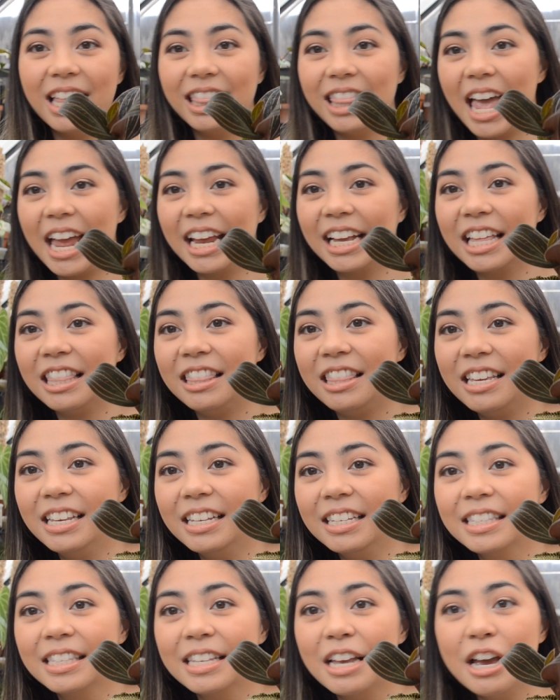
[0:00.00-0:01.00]
Like
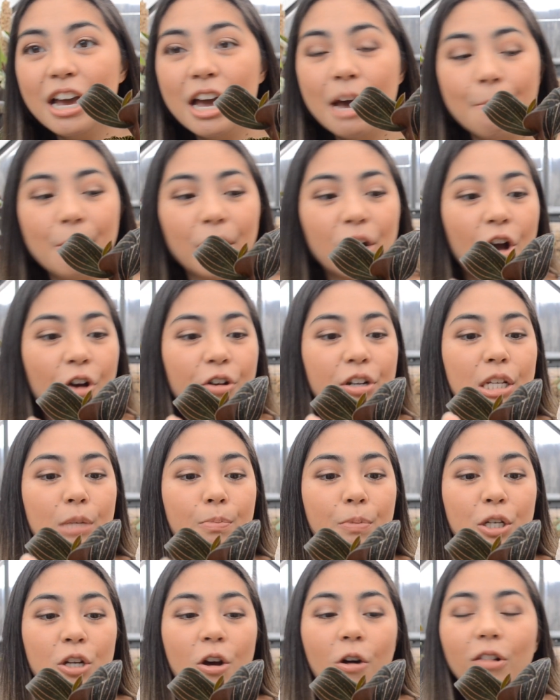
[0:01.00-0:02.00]
this Macotes
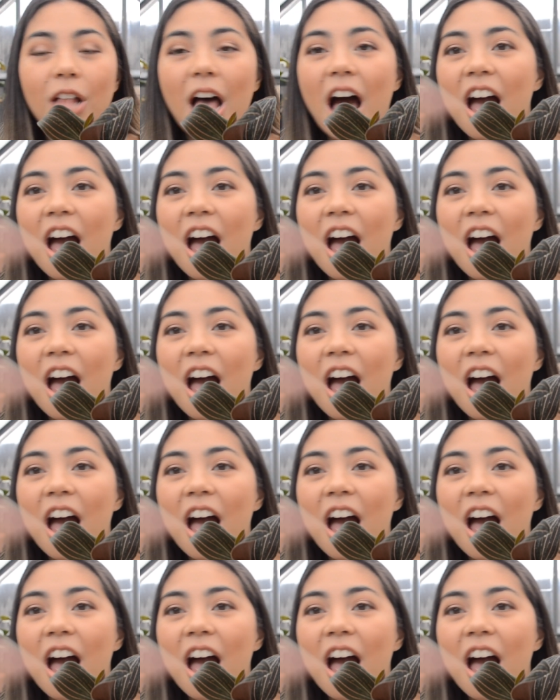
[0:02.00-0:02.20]
petola,